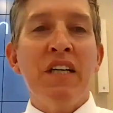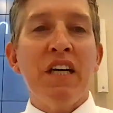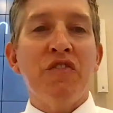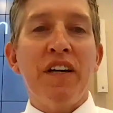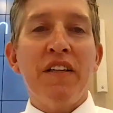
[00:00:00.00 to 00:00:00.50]

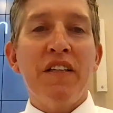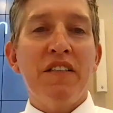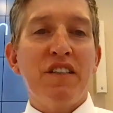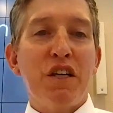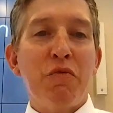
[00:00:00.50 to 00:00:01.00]
And finally,
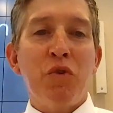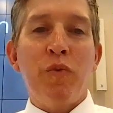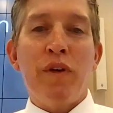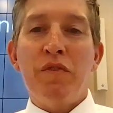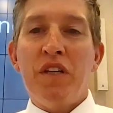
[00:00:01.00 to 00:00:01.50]
disabled
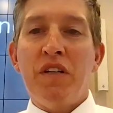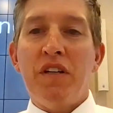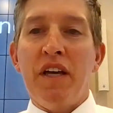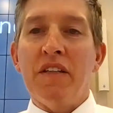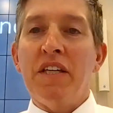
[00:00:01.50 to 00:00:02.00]
women
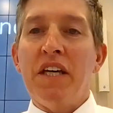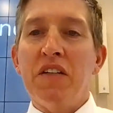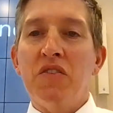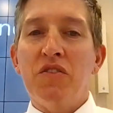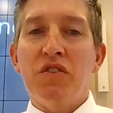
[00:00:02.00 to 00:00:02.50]
and
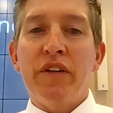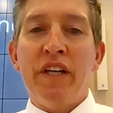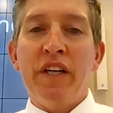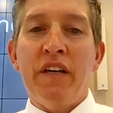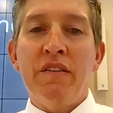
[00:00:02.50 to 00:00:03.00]
cancer
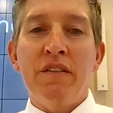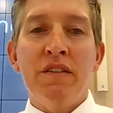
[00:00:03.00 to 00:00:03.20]
screening.